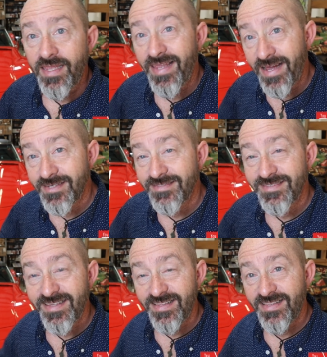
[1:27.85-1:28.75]
Yet,
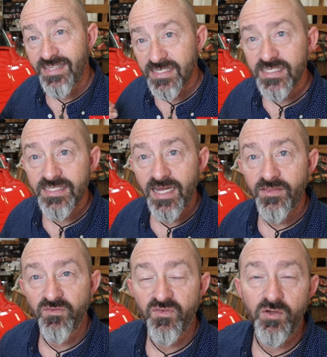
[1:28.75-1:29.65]
this is not
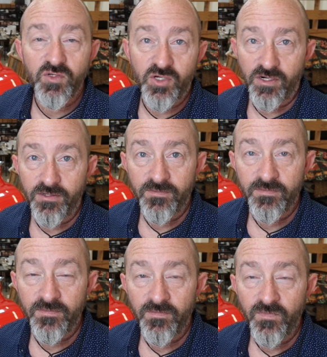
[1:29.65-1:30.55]
the future.
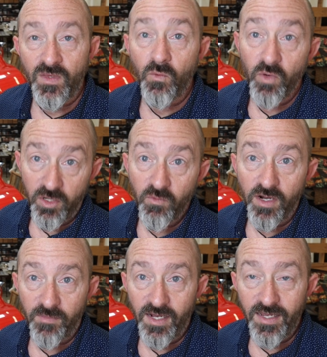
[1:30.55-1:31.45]
When you
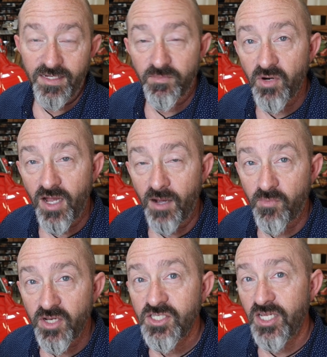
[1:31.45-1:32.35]
want to buy a
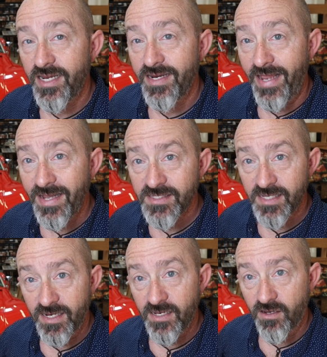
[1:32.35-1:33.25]
appreciating
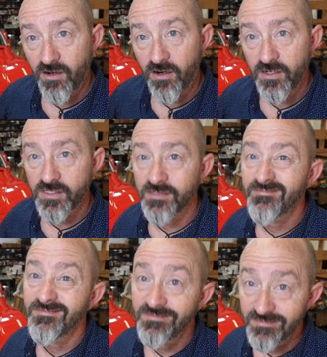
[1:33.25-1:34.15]
asset in cars,
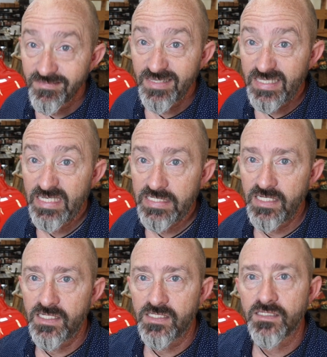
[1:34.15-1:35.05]
this
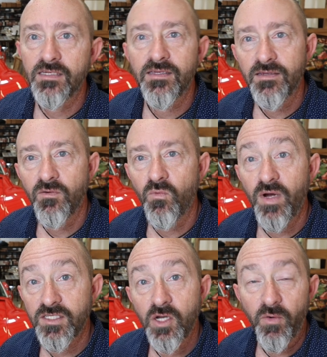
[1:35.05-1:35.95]
is
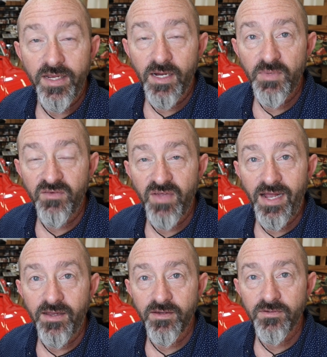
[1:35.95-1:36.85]
what's going up in
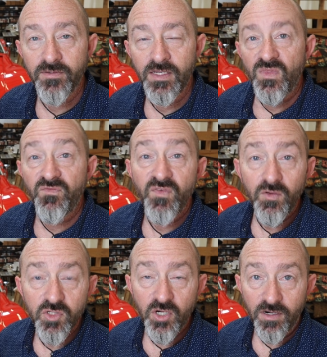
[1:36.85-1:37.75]
value. The
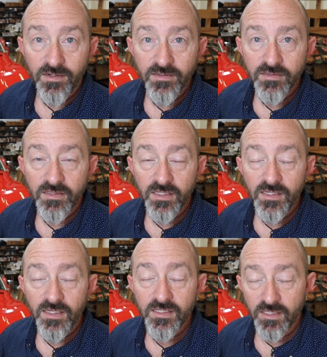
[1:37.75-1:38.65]
future
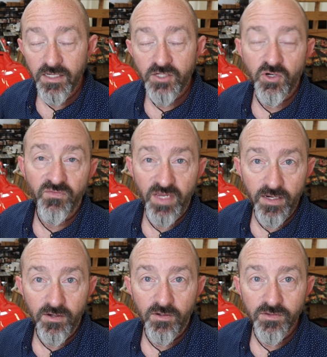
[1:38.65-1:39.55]
is electric
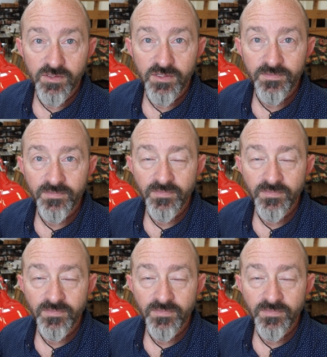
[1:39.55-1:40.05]
vehicles.